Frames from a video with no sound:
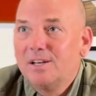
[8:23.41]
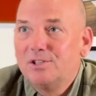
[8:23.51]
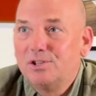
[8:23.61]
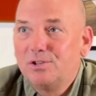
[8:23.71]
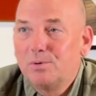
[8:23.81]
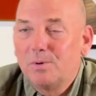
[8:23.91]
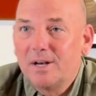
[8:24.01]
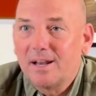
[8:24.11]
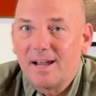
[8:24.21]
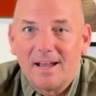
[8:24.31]
Do you
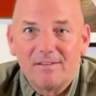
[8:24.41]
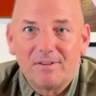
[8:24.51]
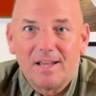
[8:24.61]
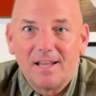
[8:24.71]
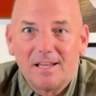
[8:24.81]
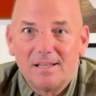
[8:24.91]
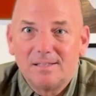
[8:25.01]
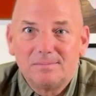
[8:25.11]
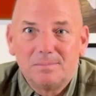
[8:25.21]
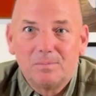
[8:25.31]
want to have
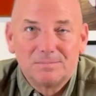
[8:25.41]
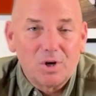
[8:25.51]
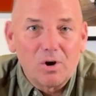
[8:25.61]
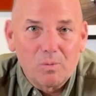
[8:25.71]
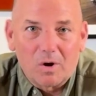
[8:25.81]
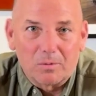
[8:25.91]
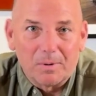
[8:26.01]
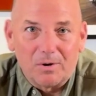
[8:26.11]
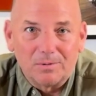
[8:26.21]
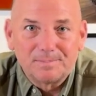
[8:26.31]
a dog water
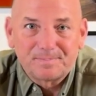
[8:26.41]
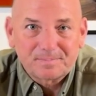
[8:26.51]
bowl?